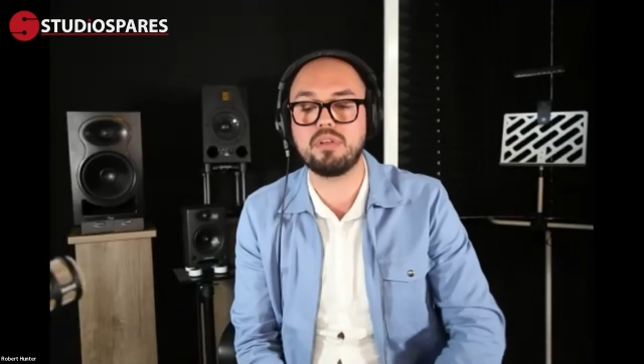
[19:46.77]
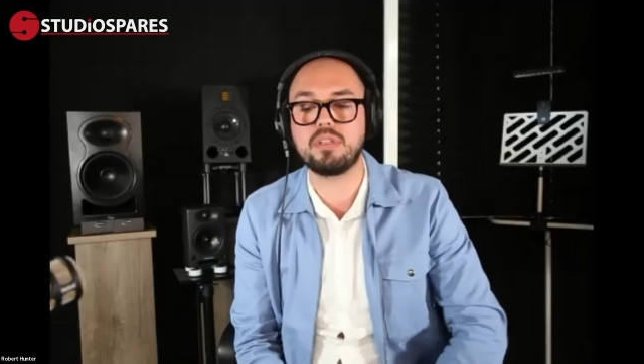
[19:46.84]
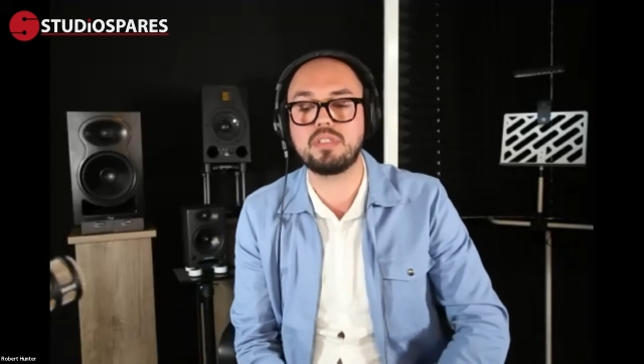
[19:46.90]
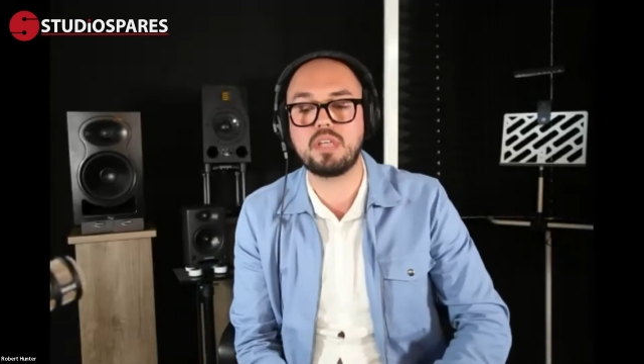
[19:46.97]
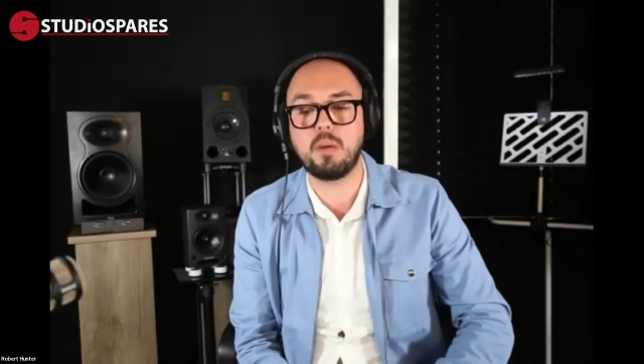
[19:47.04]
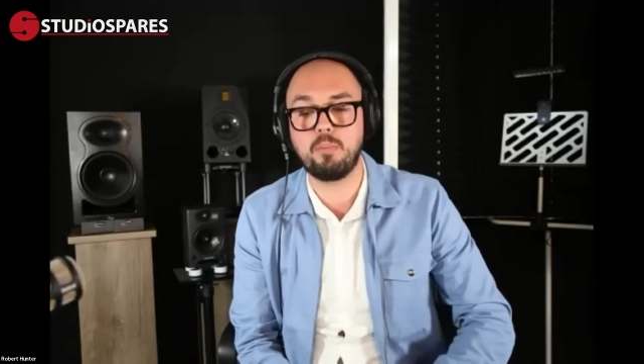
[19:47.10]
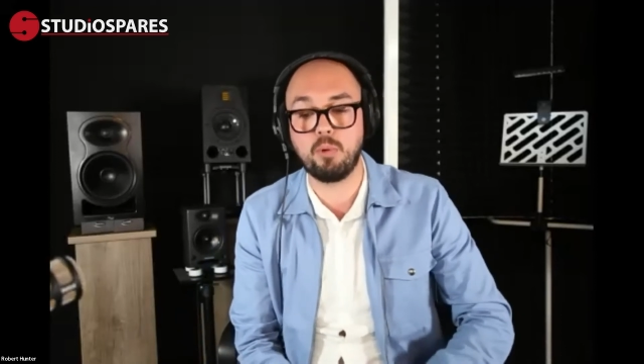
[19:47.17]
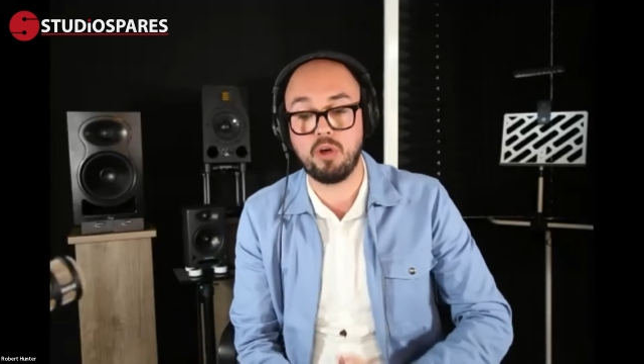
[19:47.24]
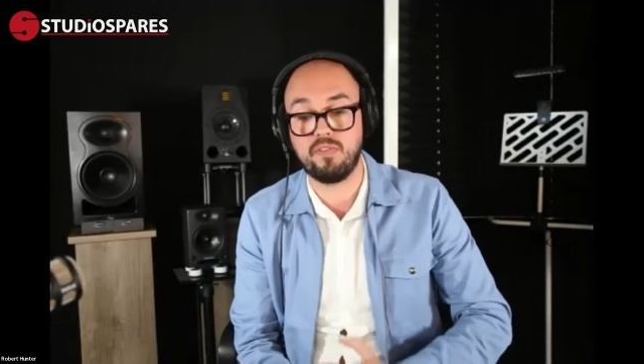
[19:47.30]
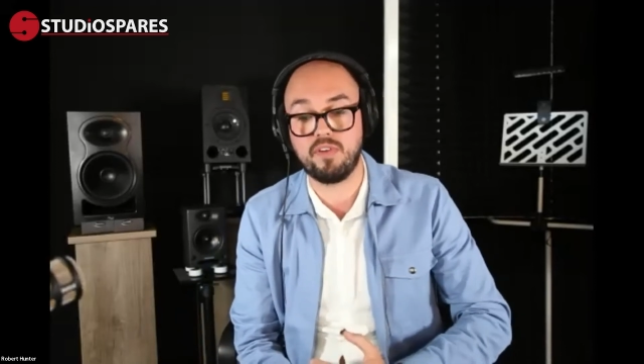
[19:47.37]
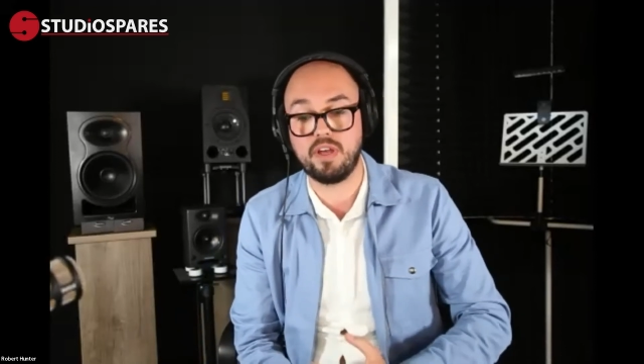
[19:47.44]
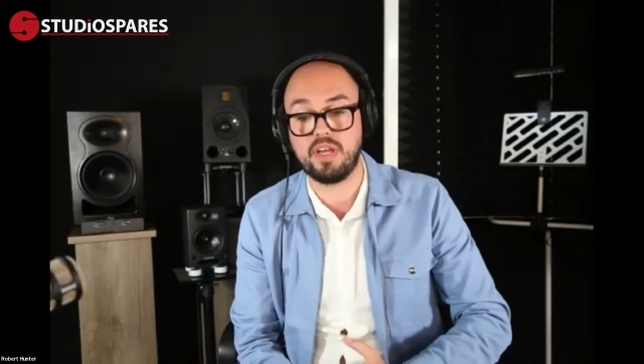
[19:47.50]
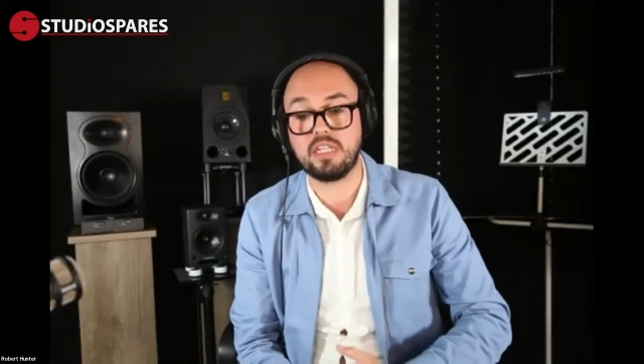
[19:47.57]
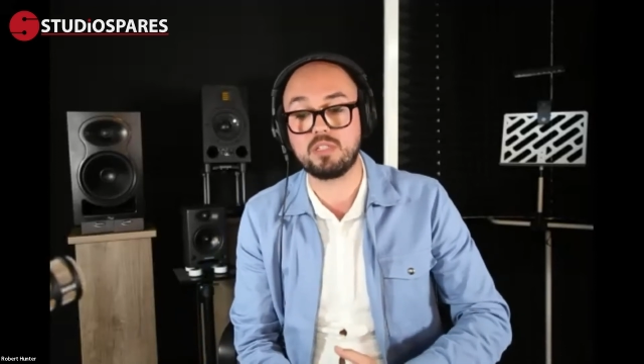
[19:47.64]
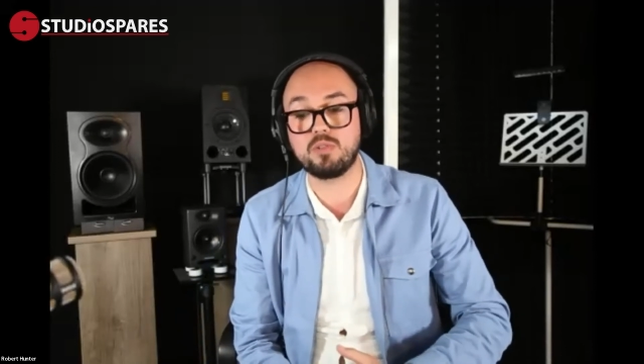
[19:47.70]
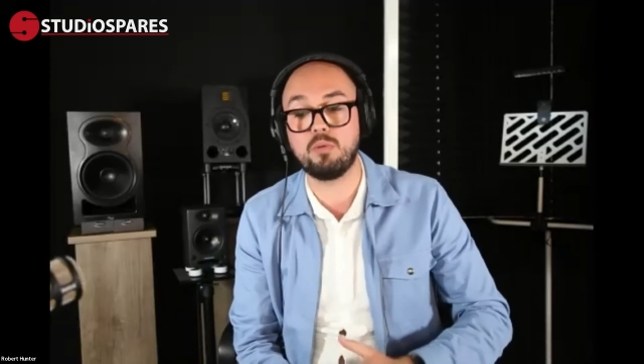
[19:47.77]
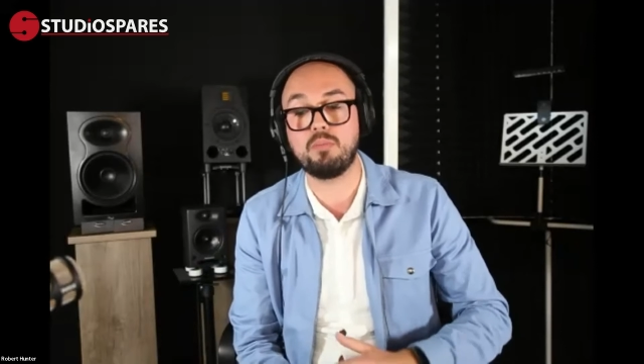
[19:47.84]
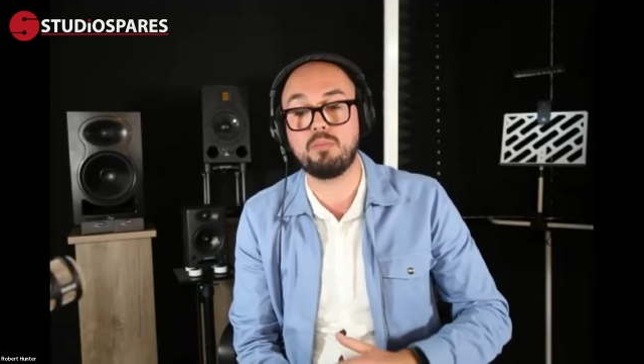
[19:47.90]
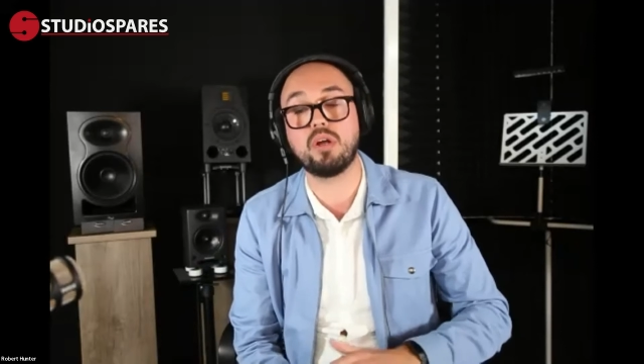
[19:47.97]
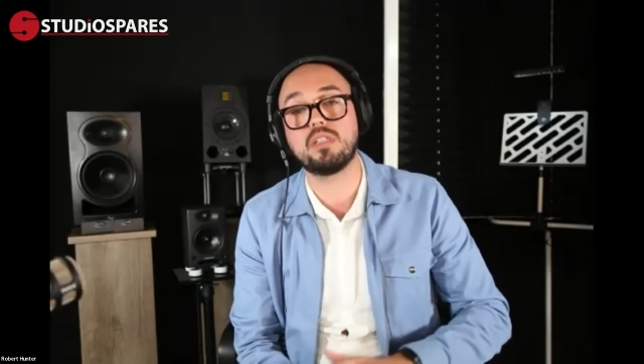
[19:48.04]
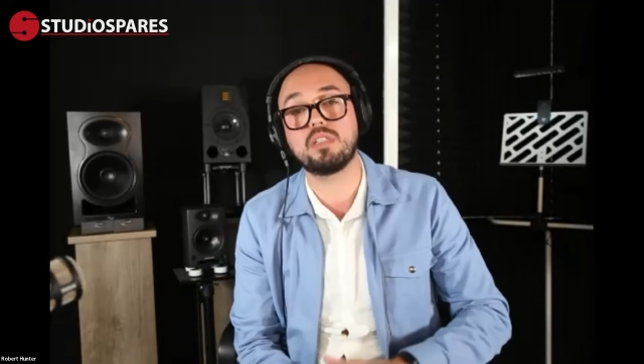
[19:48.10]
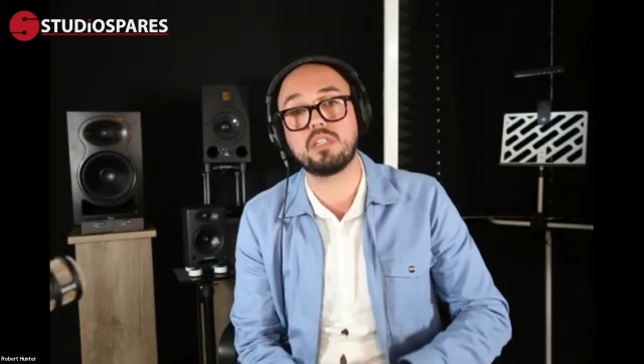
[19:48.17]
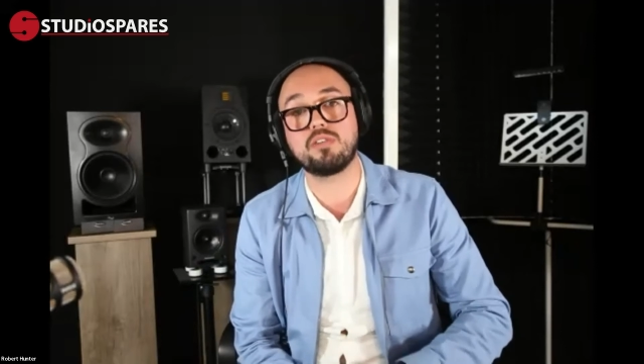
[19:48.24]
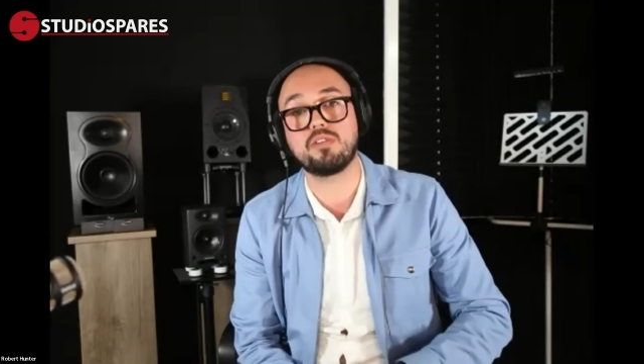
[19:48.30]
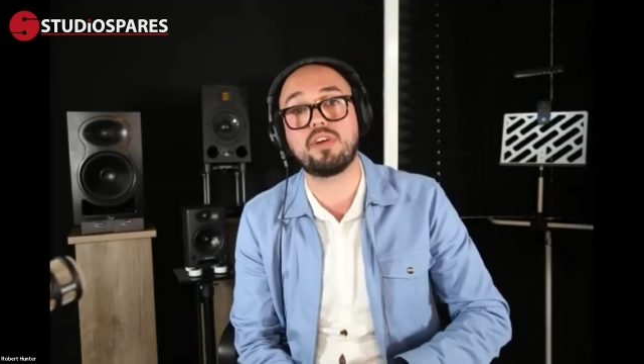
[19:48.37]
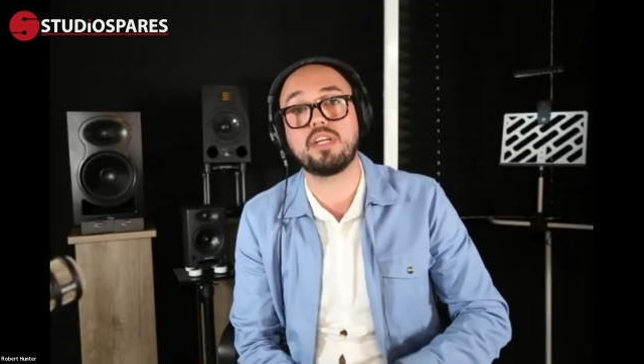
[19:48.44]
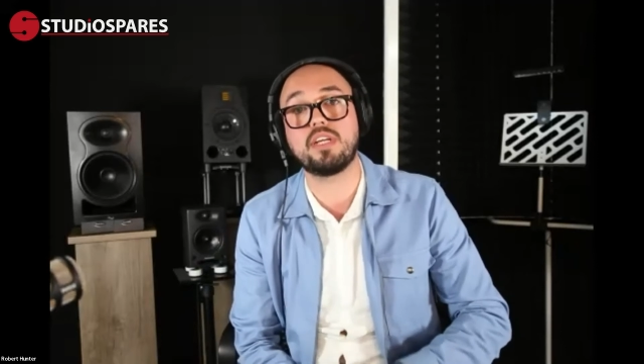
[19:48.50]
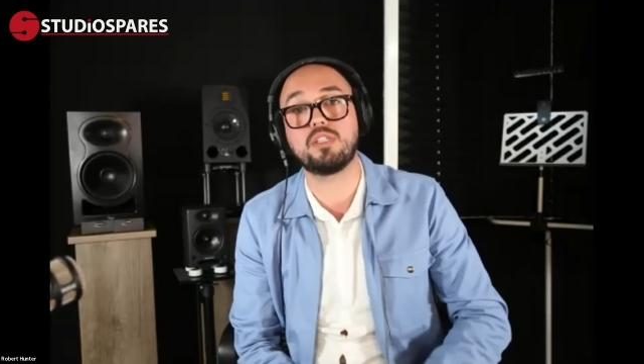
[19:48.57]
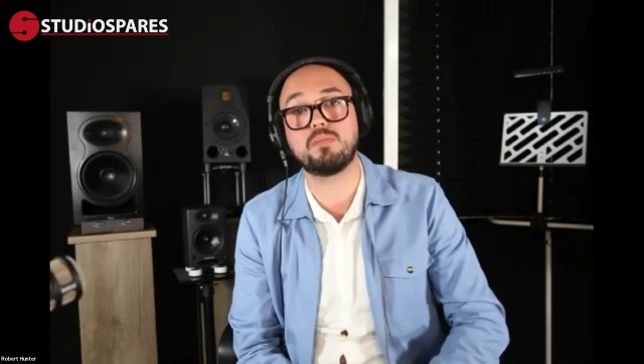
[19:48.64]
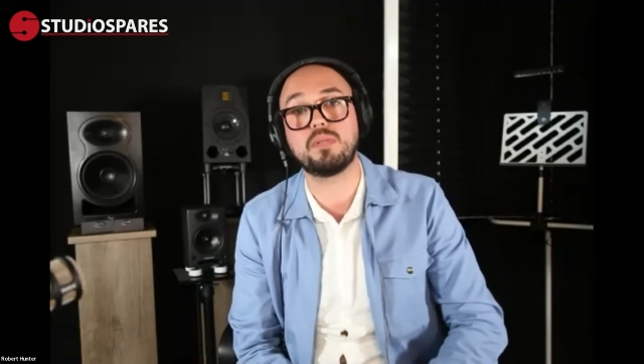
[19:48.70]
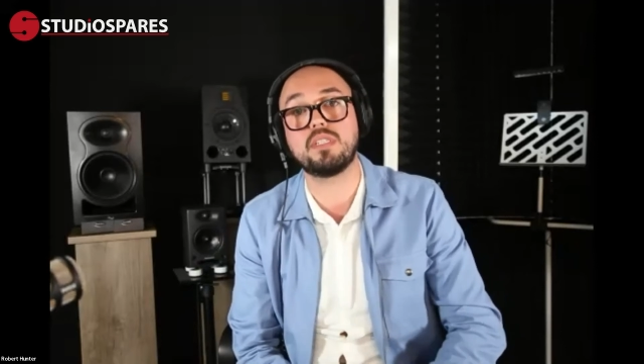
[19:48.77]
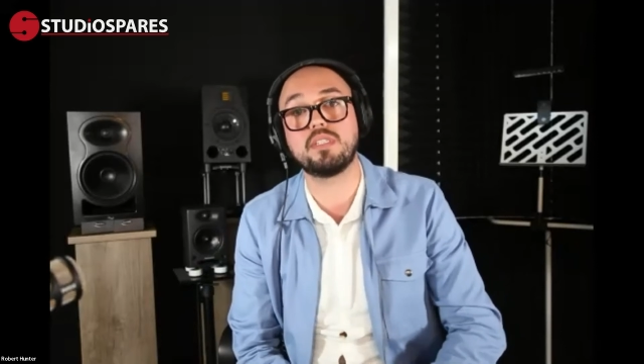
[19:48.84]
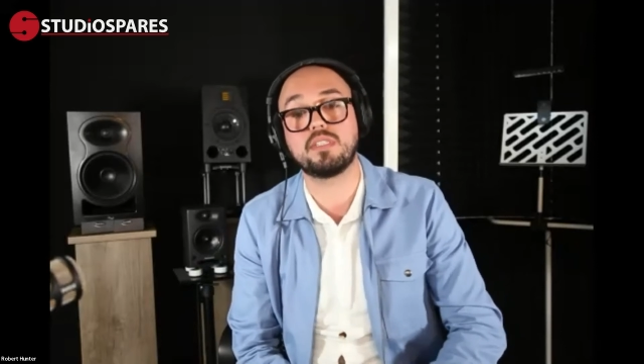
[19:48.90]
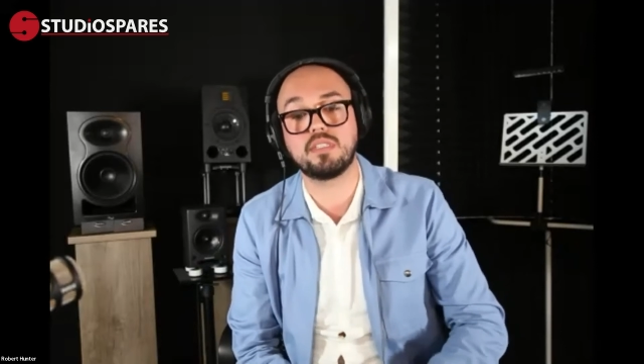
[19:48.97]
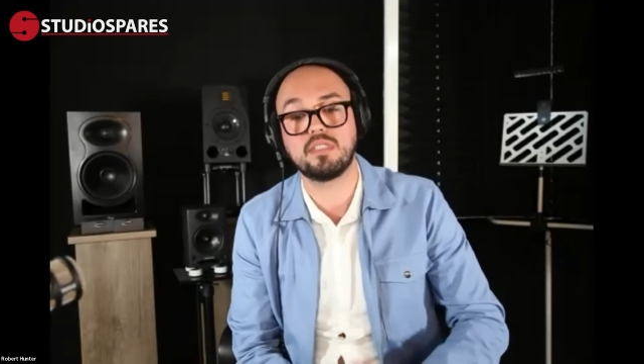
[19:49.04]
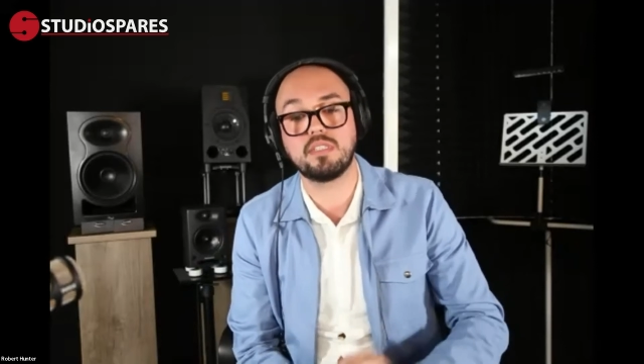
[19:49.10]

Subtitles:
subwoofer into a monitoring arrangement.